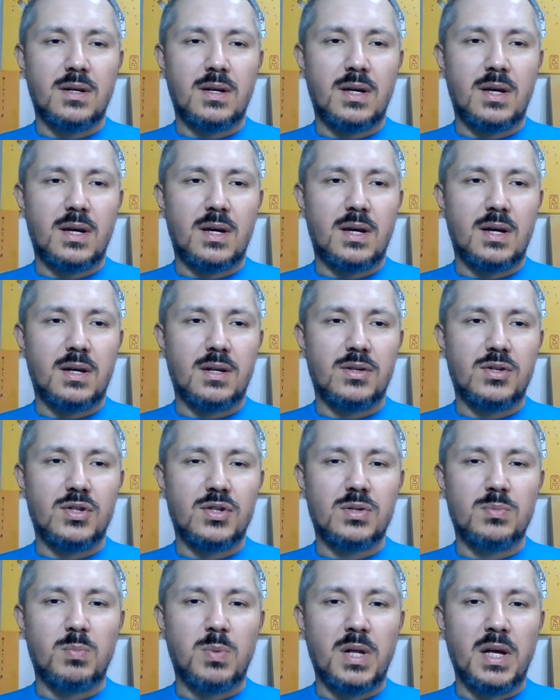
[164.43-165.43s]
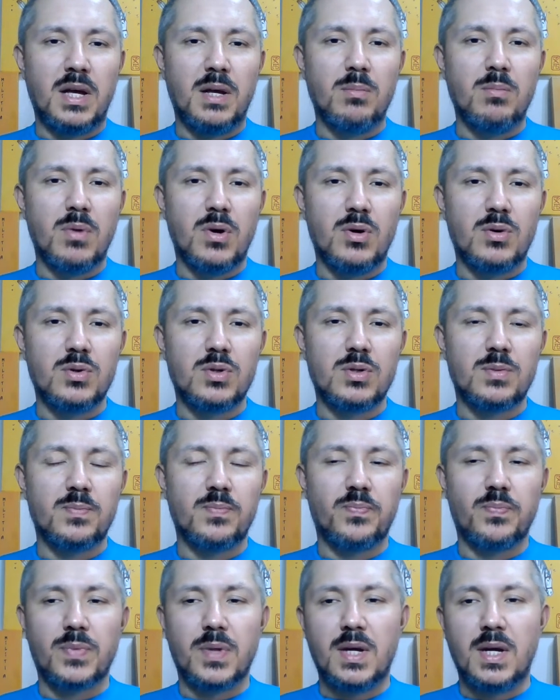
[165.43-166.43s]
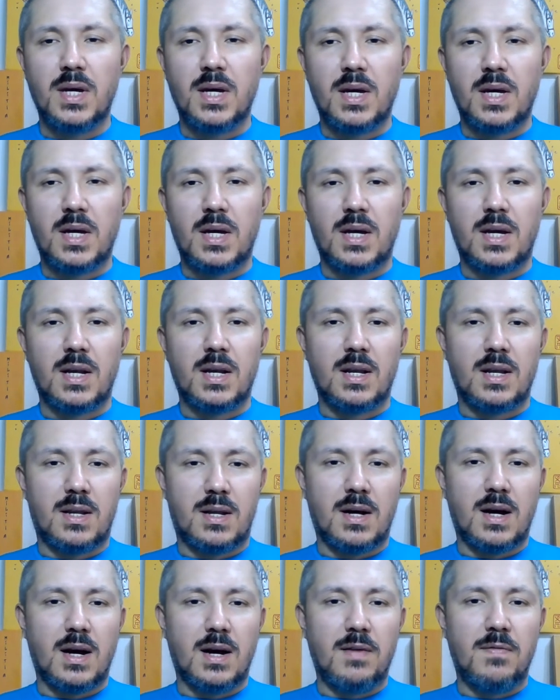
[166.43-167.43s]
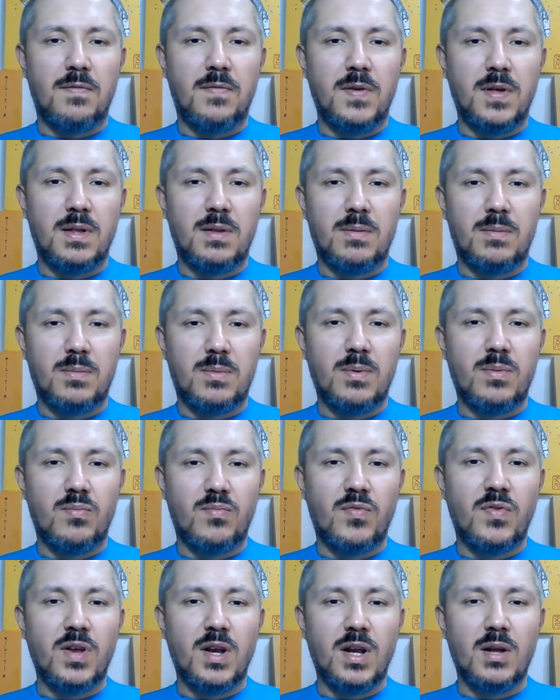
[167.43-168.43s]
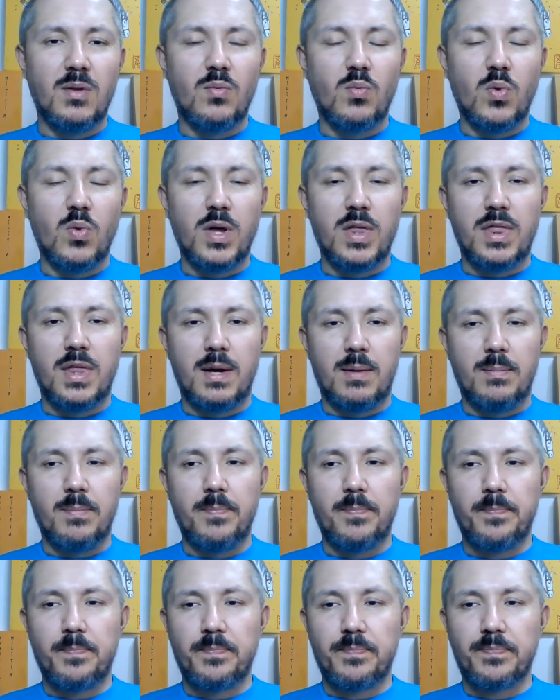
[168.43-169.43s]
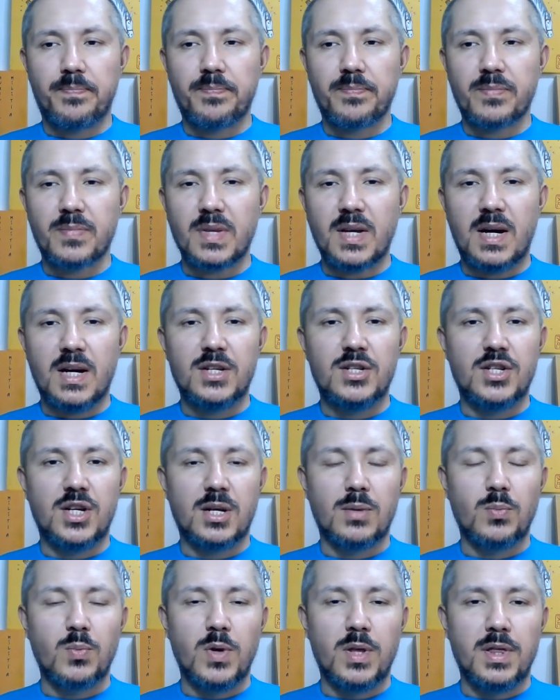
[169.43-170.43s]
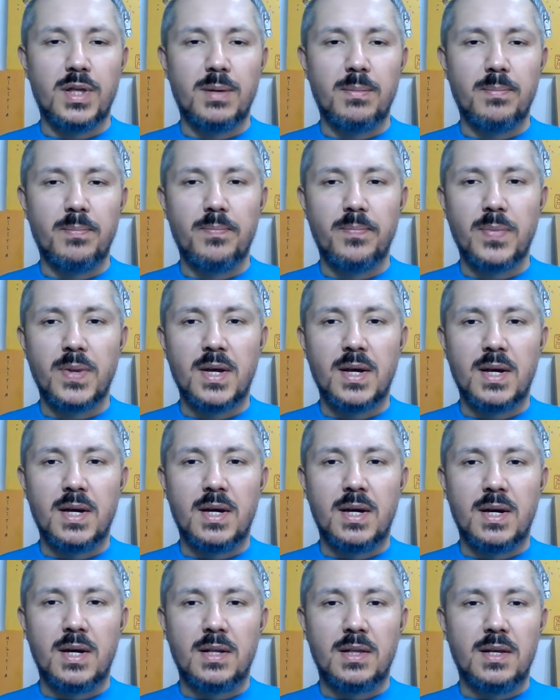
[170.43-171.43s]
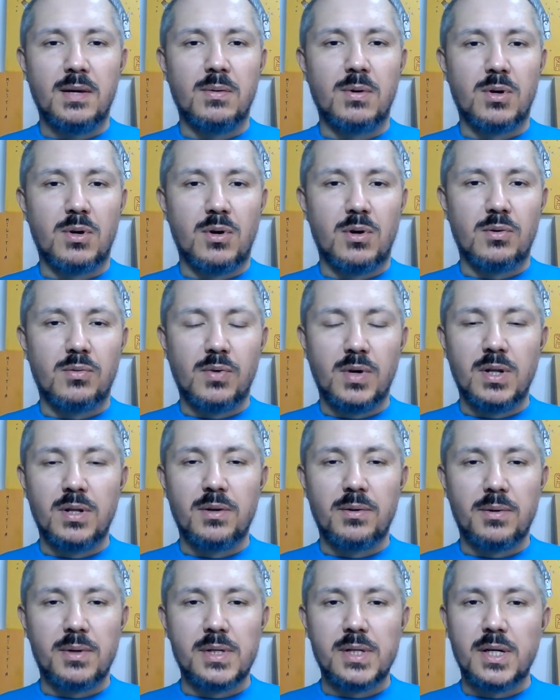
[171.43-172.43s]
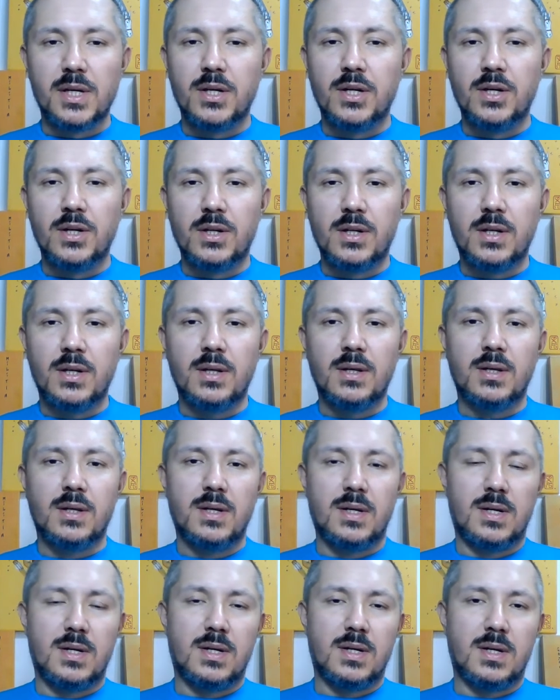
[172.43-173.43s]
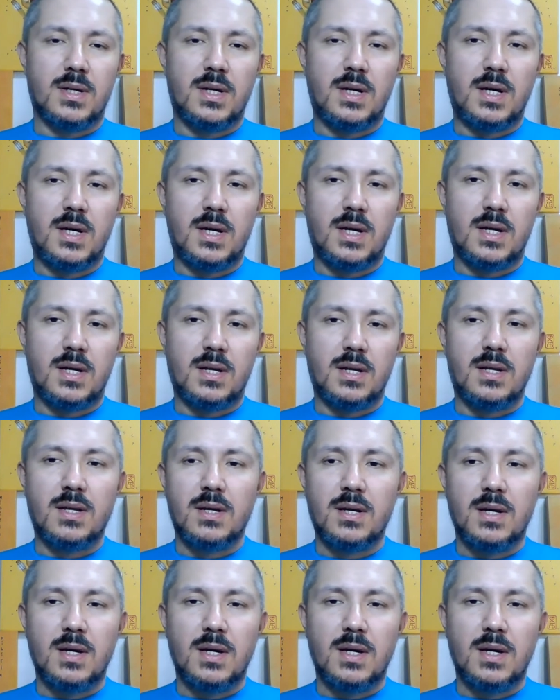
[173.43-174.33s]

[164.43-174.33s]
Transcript: and just plain bows. And I fit in with them. I shot with them. They were all really, really good, and